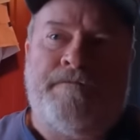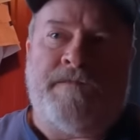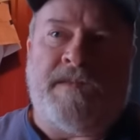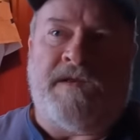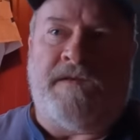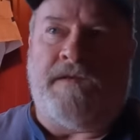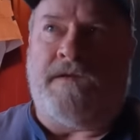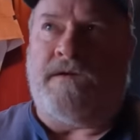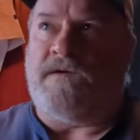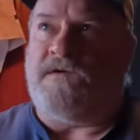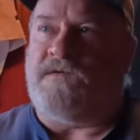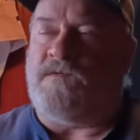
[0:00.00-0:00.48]

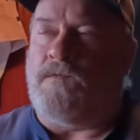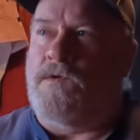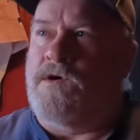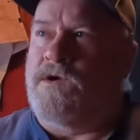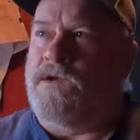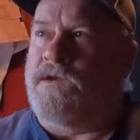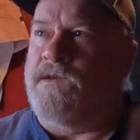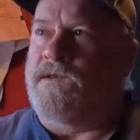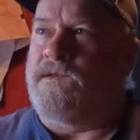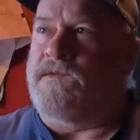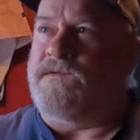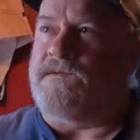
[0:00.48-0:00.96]
and there's
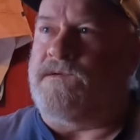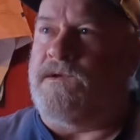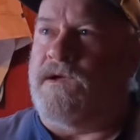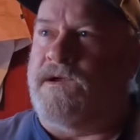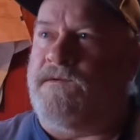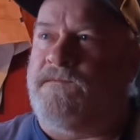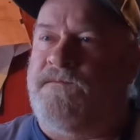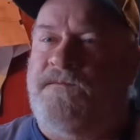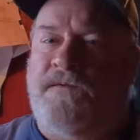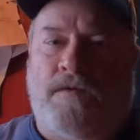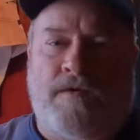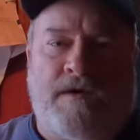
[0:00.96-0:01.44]
one that's
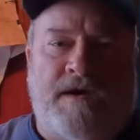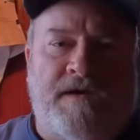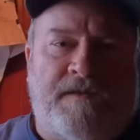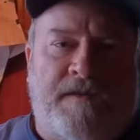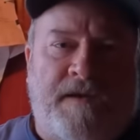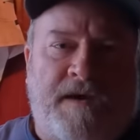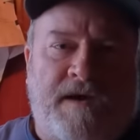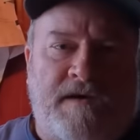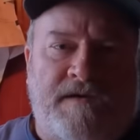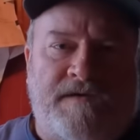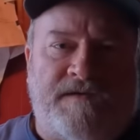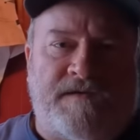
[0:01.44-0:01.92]
like
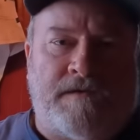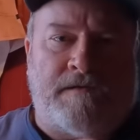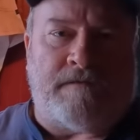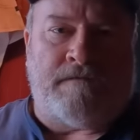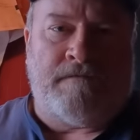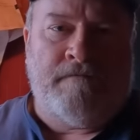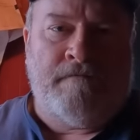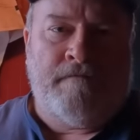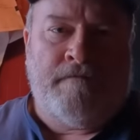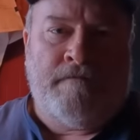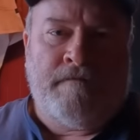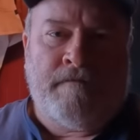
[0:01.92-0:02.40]
40,000.